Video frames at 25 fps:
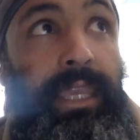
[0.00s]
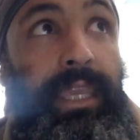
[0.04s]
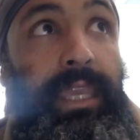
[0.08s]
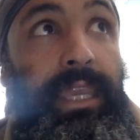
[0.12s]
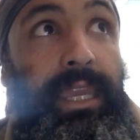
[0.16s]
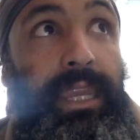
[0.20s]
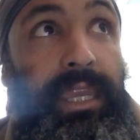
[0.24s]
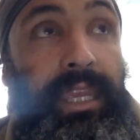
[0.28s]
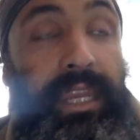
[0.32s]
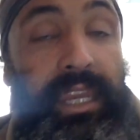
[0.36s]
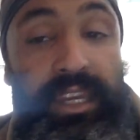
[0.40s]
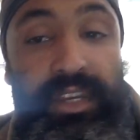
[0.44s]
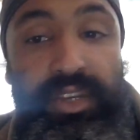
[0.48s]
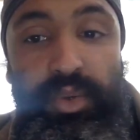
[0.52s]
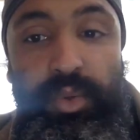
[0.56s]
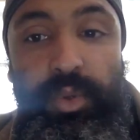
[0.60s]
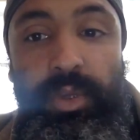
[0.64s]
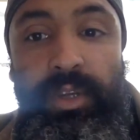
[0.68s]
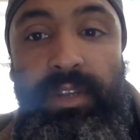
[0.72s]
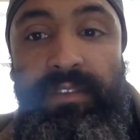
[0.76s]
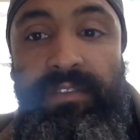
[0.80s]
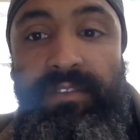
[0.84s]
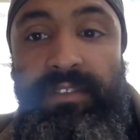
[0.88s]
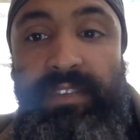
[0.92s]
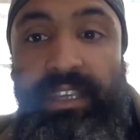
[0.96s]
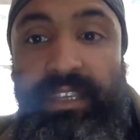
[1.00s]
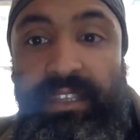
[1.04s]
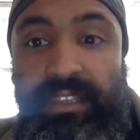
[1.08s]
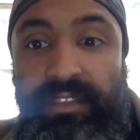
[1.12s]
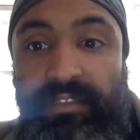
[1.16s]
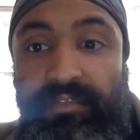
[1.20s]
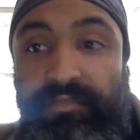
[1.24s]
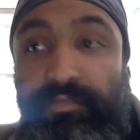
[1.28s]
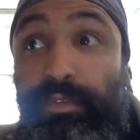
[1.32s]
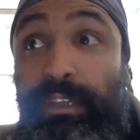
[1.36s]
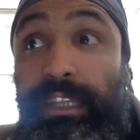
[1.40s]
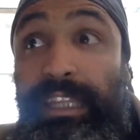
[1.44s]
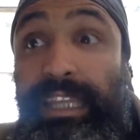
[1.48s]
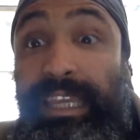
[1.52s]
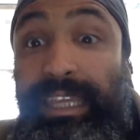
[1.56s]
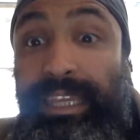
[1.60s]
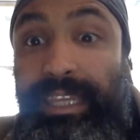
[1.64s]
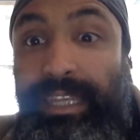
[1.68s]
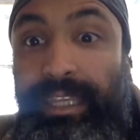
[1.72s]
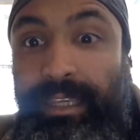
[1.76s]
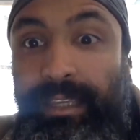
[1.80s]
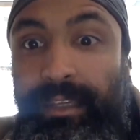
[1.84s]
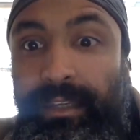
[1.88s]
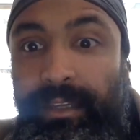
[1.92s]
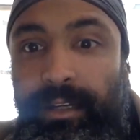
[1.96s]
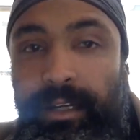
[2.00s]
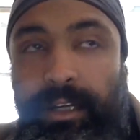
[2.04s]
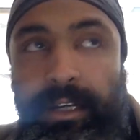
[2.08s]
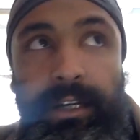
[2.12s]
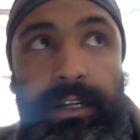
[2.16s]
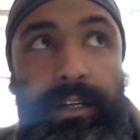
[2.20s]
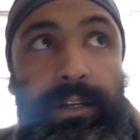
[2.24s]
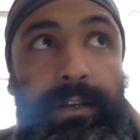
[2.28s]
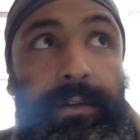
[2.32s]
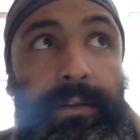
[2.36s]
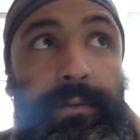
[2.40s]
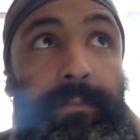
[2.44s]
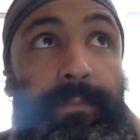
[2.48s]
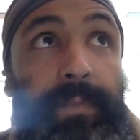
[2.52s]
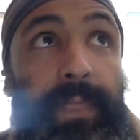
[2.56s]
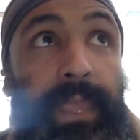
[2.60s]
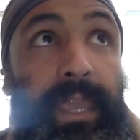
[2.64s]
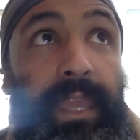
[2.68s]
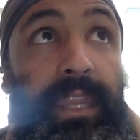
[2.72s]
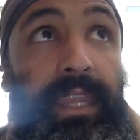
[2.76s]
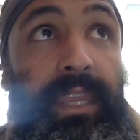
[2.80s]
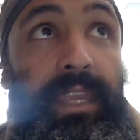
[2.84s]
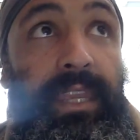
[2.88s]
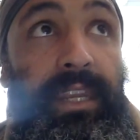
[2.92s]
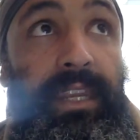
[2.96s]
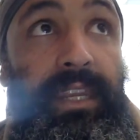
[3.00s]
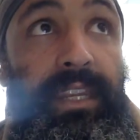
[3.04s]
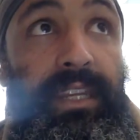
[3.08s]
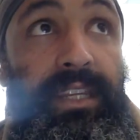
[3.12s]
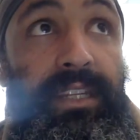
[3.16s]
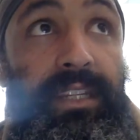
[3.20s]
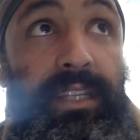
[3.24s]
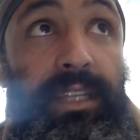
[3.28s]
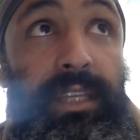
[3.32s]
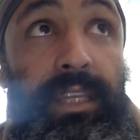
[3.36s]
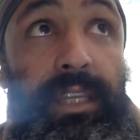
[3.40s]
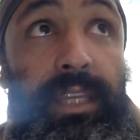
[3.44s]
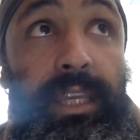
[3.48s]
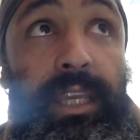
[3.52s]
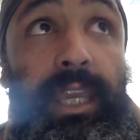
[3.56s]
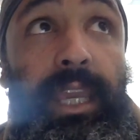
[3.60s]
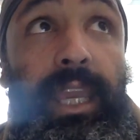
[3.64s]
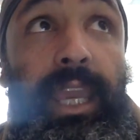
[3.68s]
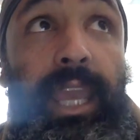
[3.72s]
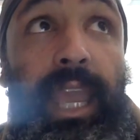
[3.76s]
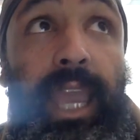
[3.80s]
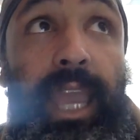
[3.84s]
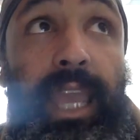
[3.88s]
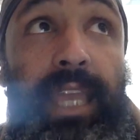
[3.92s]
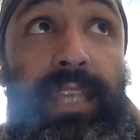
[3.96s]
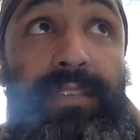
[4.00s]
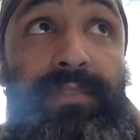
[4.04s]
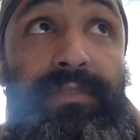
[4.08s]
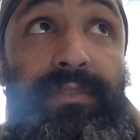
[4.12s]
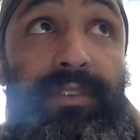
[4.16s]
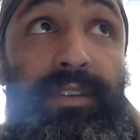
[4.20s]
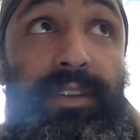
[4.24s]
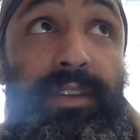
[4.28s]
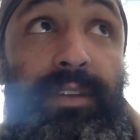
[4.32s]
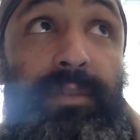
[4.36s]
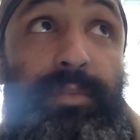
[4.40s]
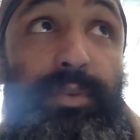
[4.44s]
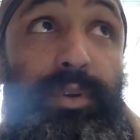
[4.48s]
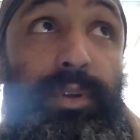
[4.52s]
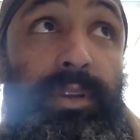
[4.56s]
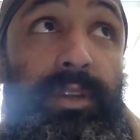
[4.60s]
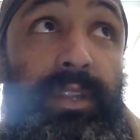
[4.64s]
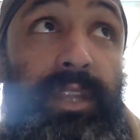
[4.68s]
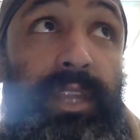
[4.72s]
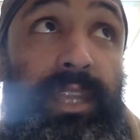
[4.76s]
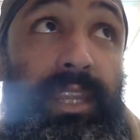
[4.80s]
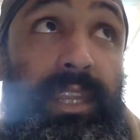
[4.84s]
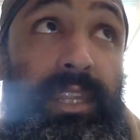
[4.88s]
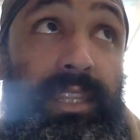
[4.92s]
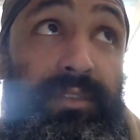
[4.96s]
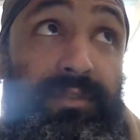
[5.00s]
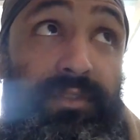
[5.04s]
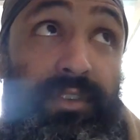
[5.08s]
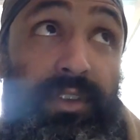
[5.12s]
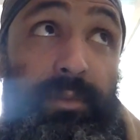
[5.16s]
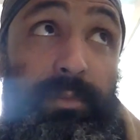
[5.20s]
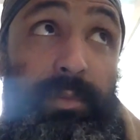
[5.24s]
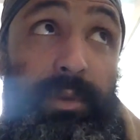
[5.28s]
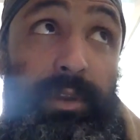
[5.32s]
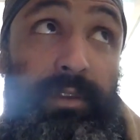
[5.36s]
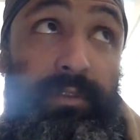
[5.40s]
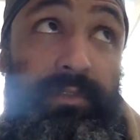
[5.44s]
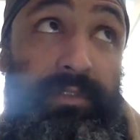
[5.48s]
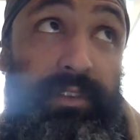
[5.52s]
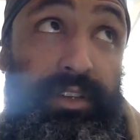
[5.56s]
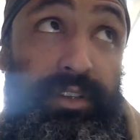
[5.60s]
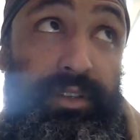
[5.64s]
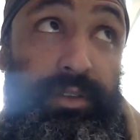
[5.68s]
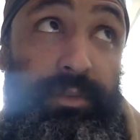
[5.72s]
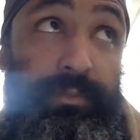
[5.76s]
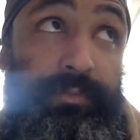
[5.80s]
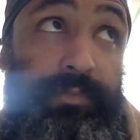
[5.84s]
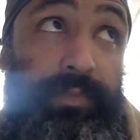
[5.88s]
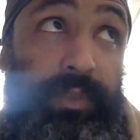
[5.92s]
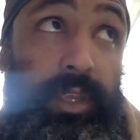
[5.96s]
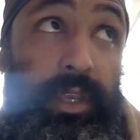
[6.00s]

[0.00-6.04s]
getting an intuitive sense of planning, and additionally, that's very important and it's very beneficial.